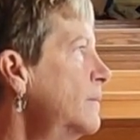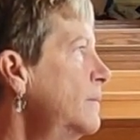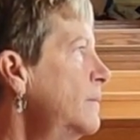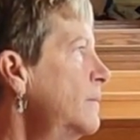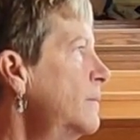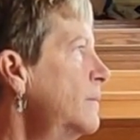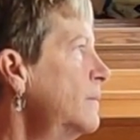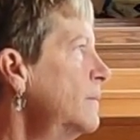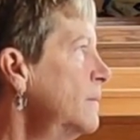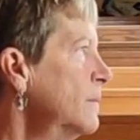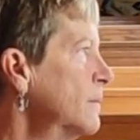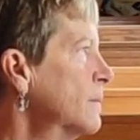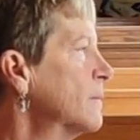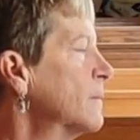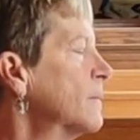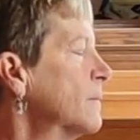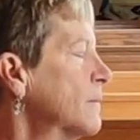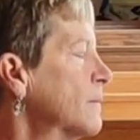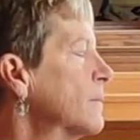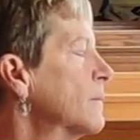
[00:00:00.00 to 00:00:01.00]

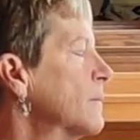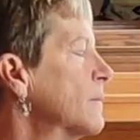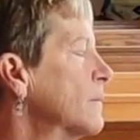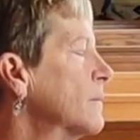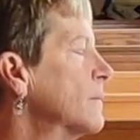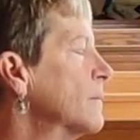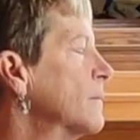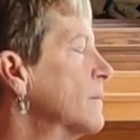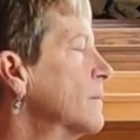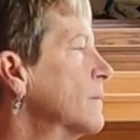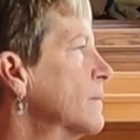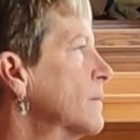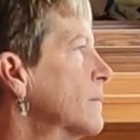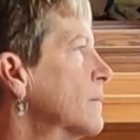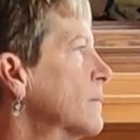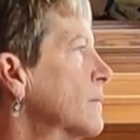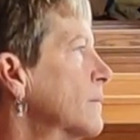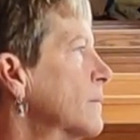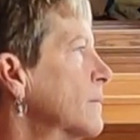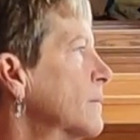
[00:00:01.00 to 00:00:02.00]

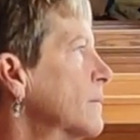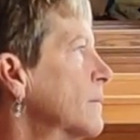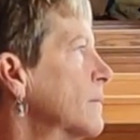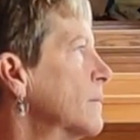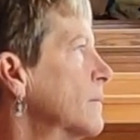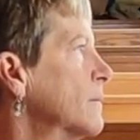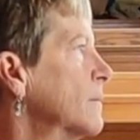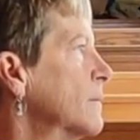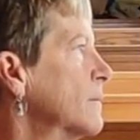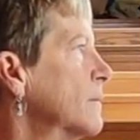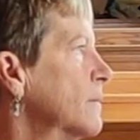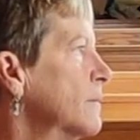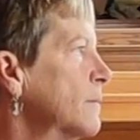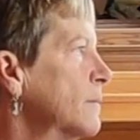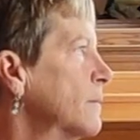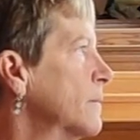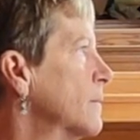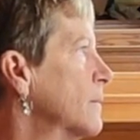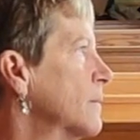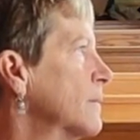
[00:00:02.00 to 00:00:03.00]

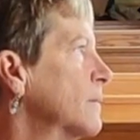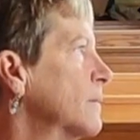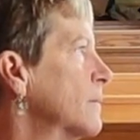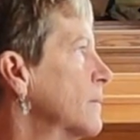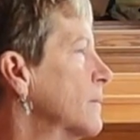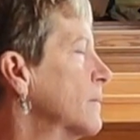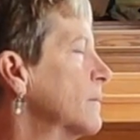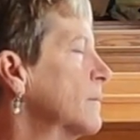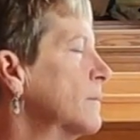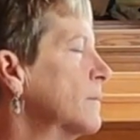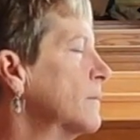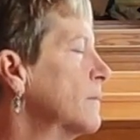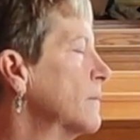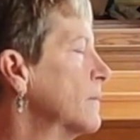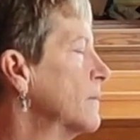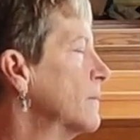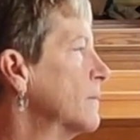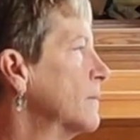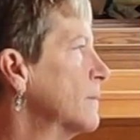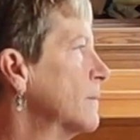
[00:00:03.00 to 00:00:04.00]

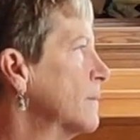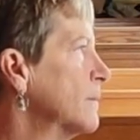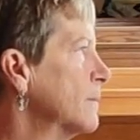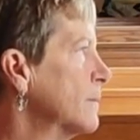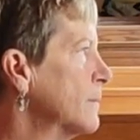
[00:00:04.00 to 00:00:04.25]
(not speaking)